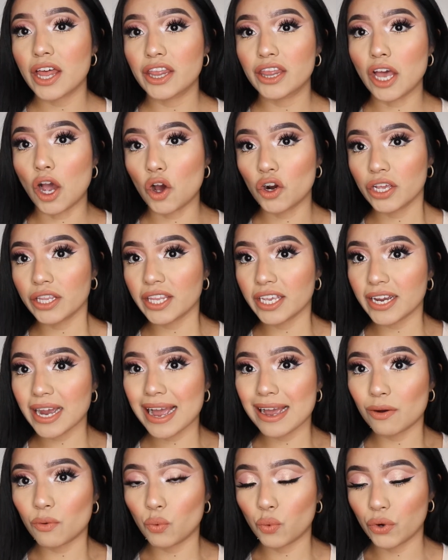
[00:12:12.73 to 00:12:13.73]
The only thing
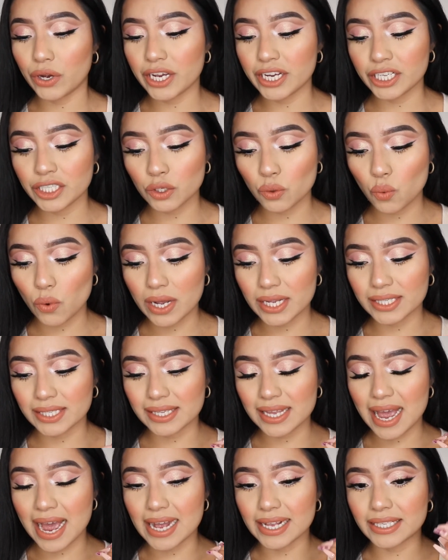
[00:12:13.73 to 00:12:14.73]
I wish was
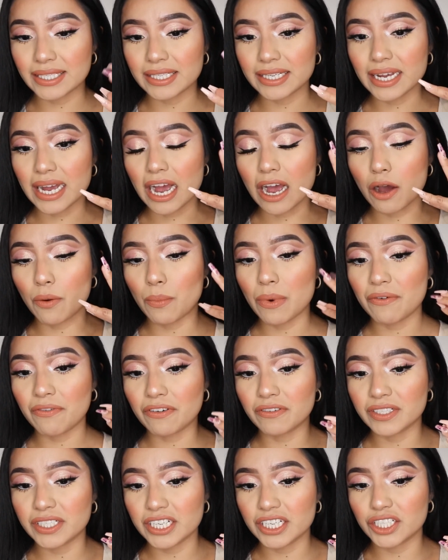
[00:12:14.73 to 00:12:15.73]
that my
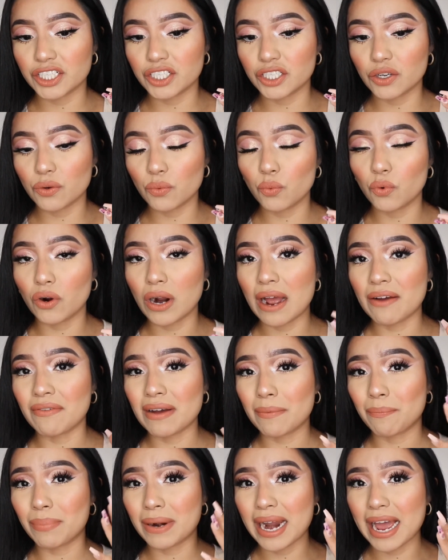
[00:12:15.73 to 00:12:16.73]
foundation would have
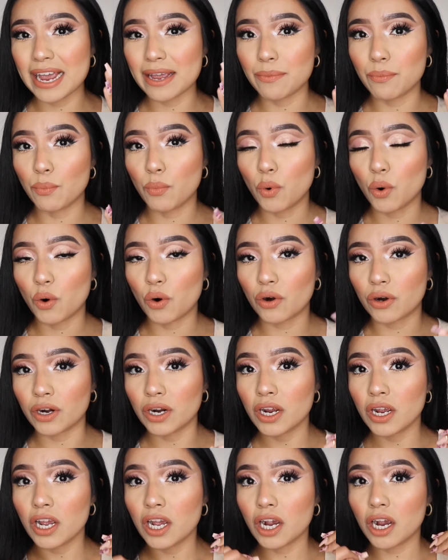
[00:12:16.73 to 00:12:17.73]
applied more
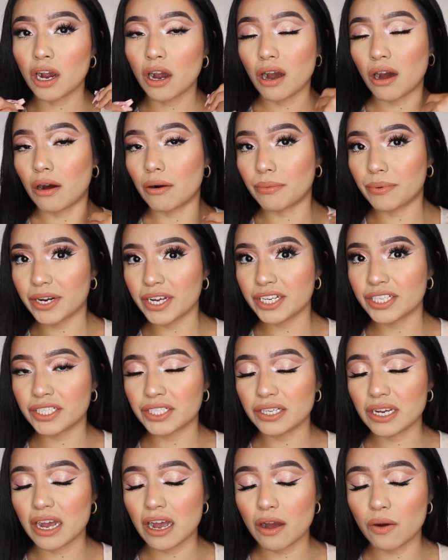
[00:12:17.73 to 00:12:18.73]

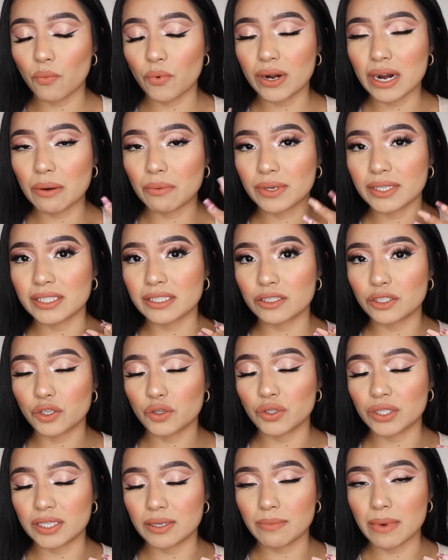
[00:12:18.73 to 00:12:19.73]
coverage when I was
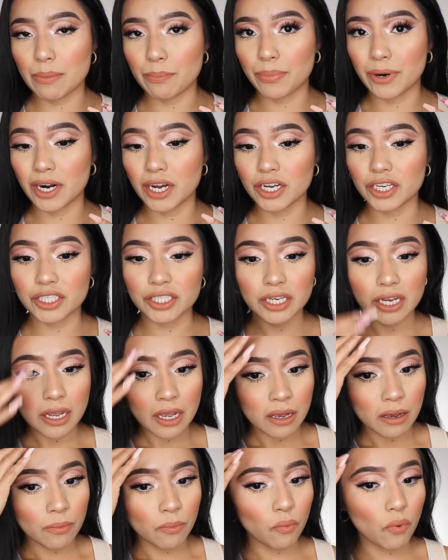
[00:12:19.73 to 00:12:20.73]
using my brush,
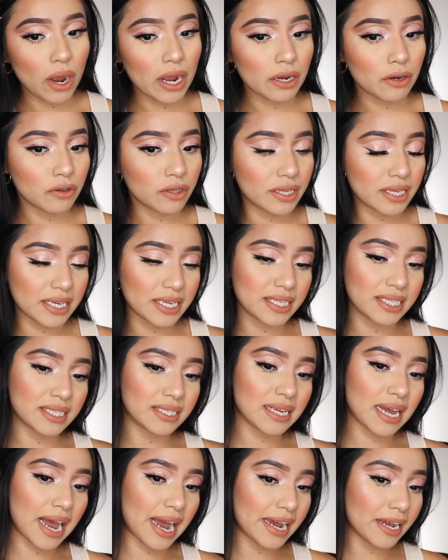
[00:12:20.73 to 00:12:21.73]
while this
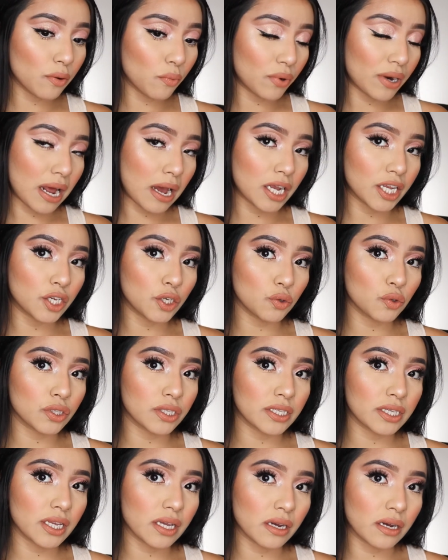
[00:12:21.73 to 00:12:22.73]
side, when I
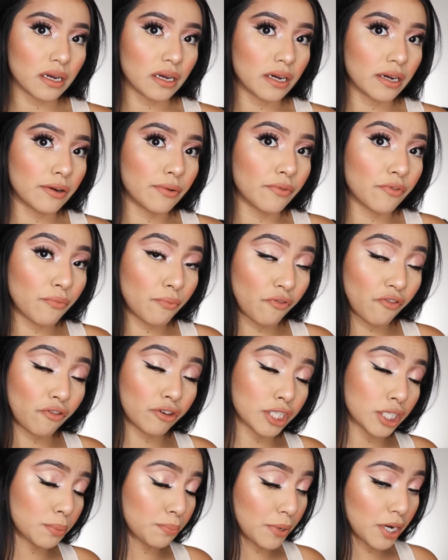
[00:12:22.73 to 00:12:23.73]
used the
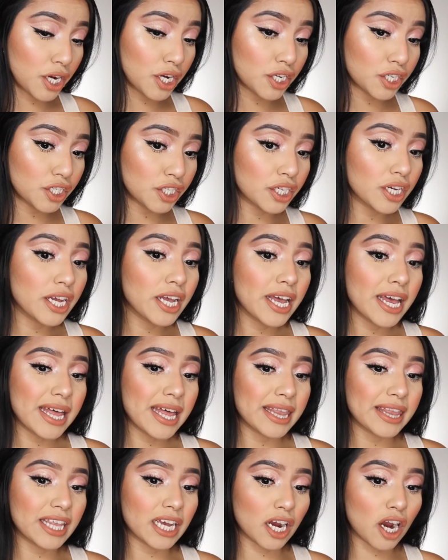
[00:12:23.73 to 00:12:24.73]
sponge,
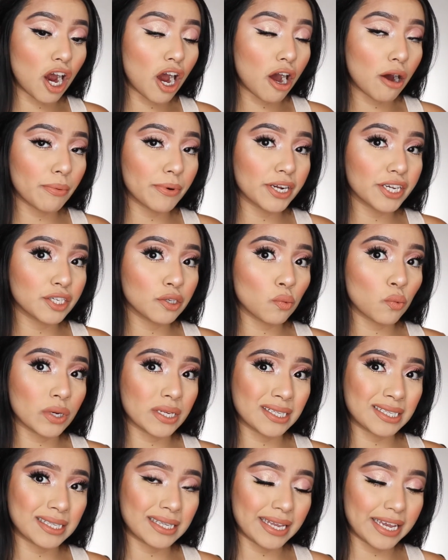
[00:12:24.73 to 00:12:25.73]
the coverage
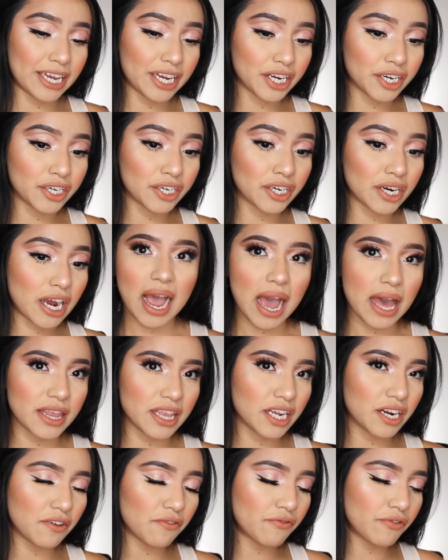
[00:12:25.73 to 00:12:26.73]
was there. I
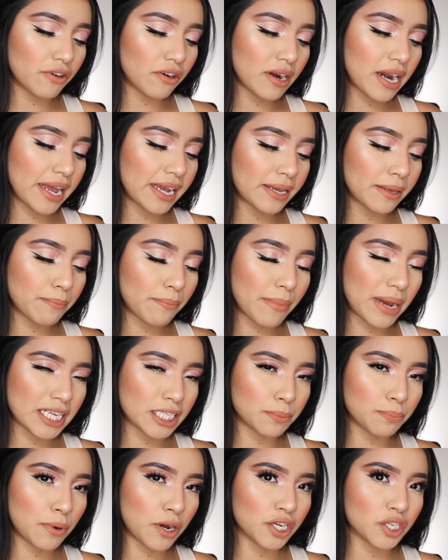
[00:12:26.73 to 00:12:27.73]
didn't feel like my
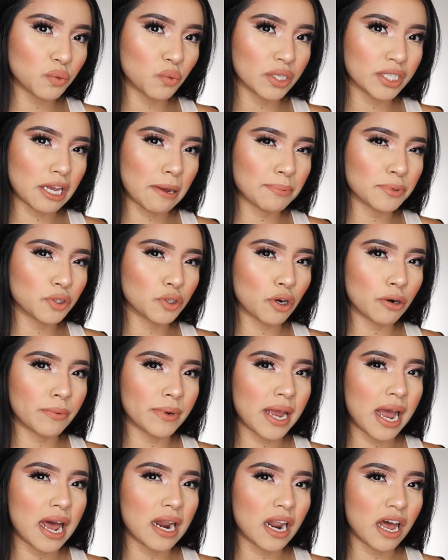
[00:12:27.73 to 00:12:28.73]
sponge was
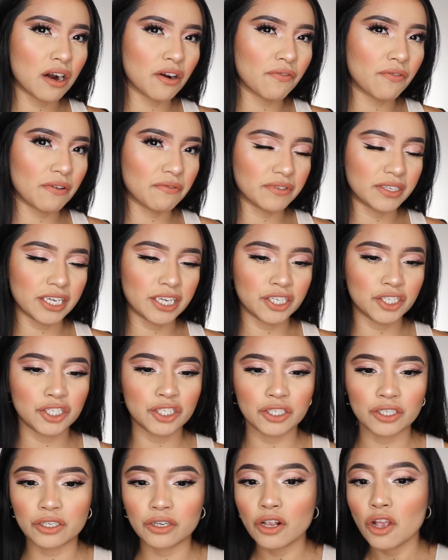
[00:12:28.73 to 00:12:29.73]
absorbing a lot of
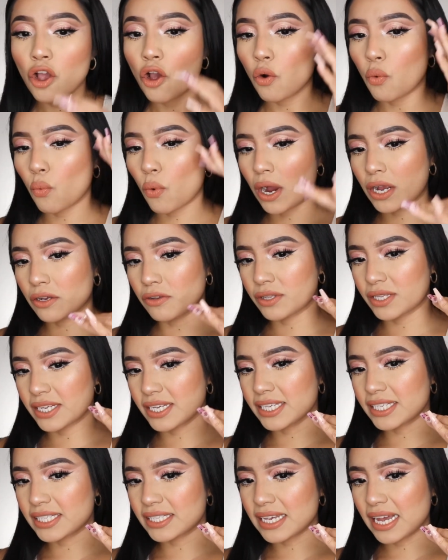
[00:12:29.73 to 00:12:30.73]
foundation, while
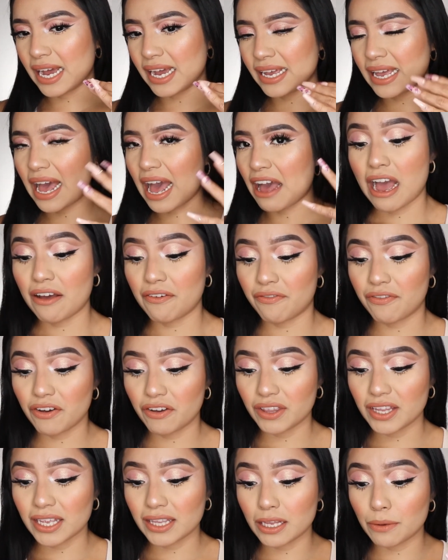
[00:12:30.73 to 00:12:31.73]
this side I
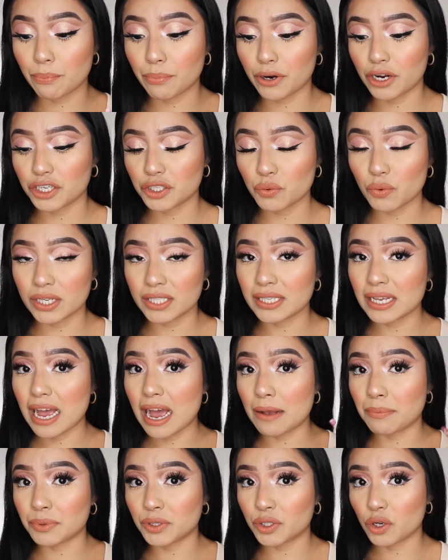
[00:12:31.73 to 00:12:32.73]
felt that the brush was
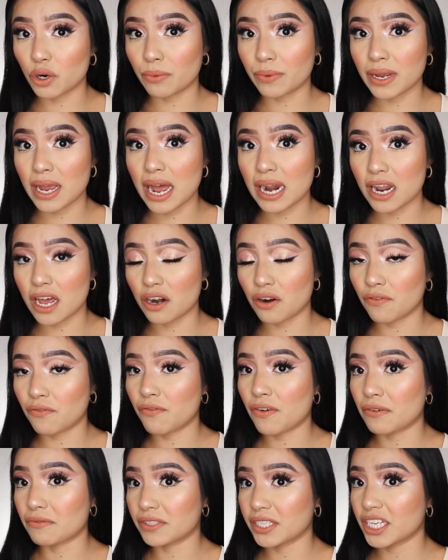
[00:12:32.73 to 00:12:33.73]
absorbing a lot of
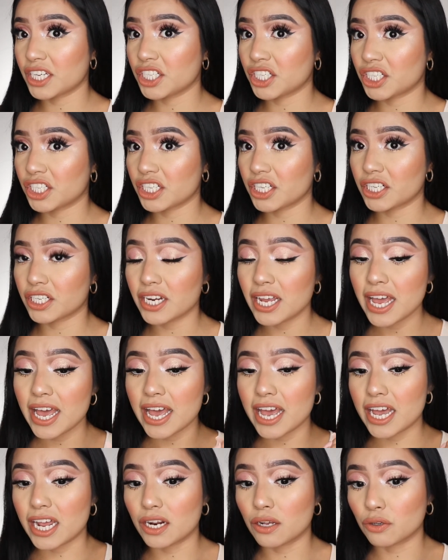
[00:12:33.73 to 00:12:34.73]
foundation
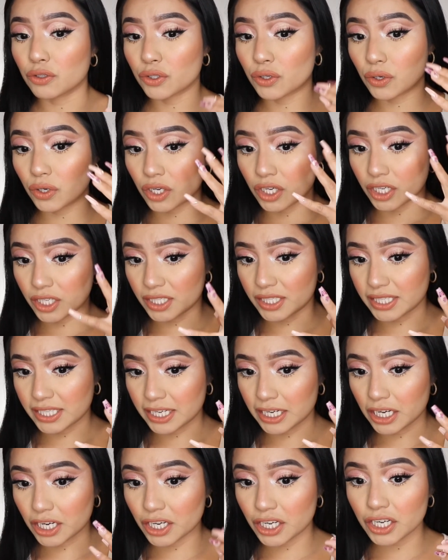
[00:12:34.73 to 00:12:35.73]
and also
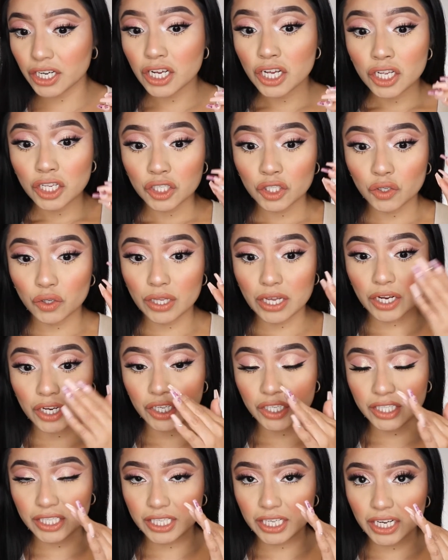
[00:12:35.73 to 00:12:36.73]
concealer. So the
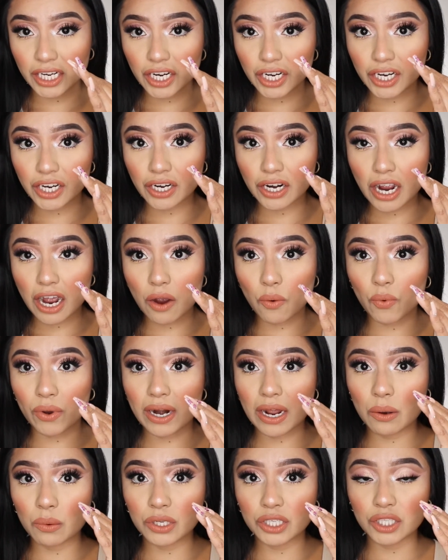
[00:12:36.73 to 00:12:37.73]
concealer, when
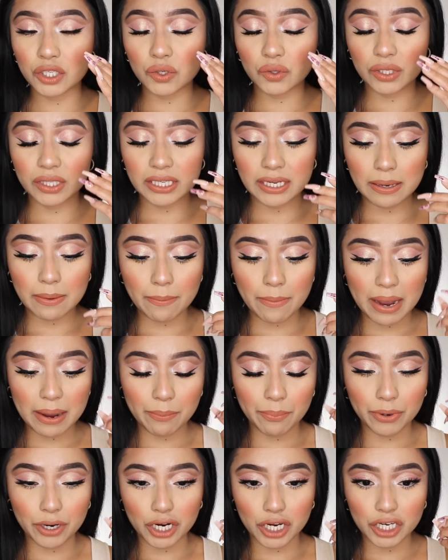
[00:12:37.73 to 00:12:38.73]
I was using my
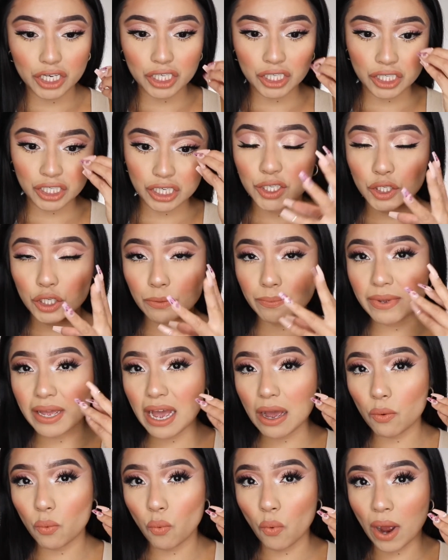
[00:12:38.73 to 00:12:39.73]
brush, it took me
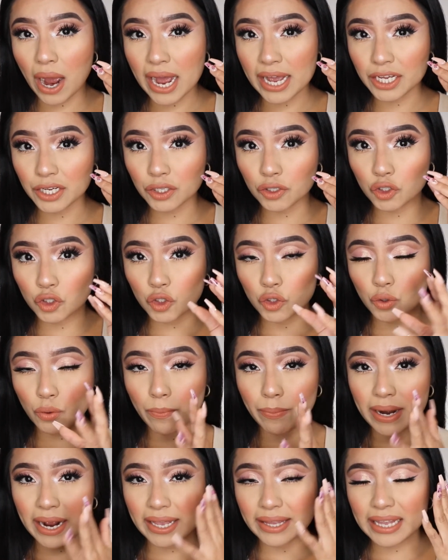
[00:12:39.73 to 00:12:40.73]
a while to
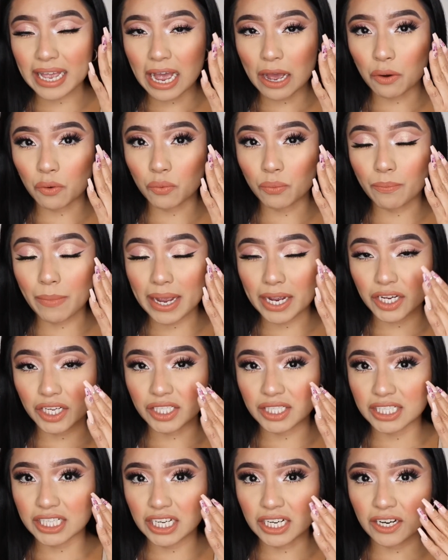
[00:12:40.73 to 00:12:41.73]
blend out my
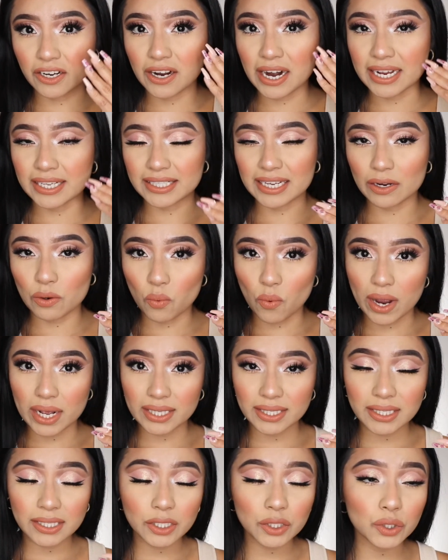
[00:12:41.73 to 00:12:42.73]
concealer as I
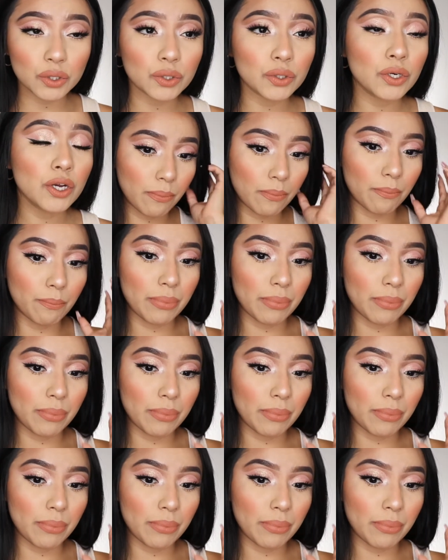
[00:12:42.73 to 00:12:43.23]
wanted to.